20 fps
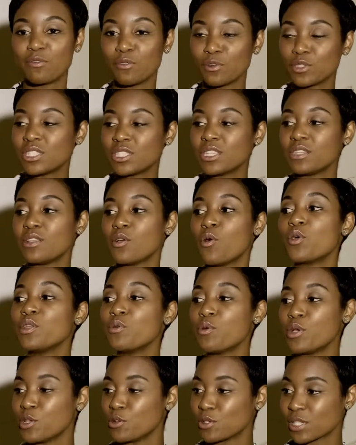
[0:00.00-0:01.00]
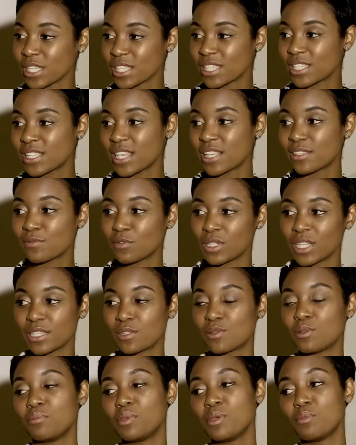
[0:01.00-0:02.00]
And unfortunately, only when you're successful,
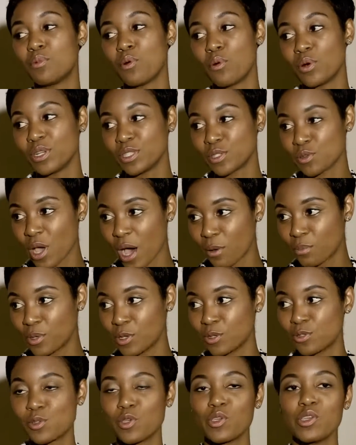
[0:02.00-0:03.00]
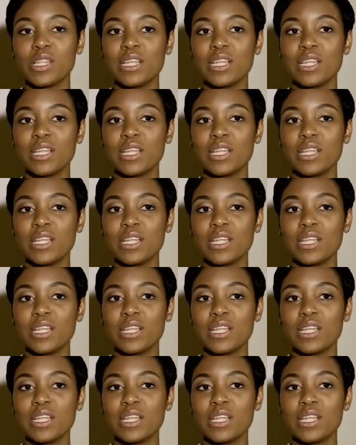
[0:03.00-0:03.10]
that's when people want to help you. So